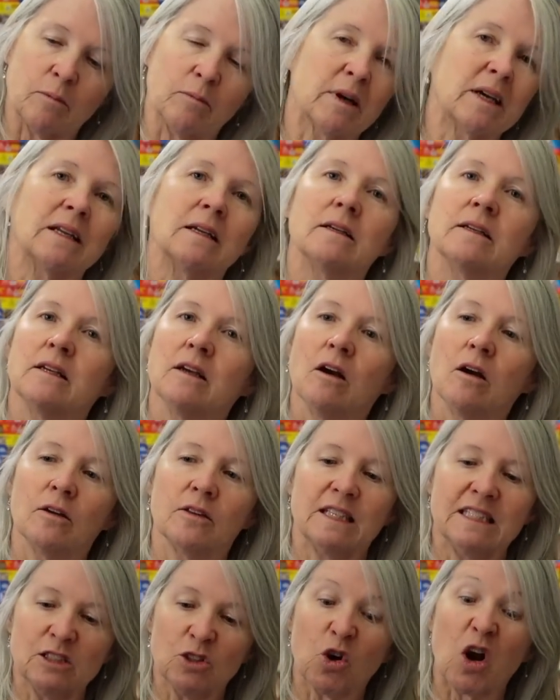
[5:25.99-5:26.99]
But, oh,
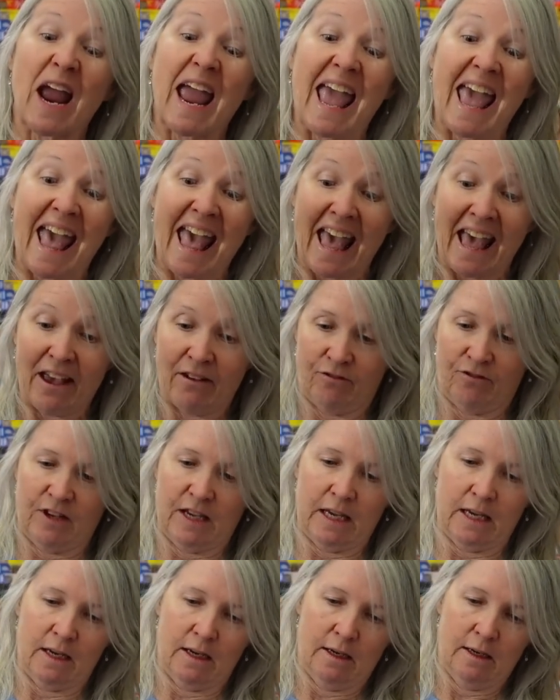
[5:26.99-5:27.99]
these are heavy.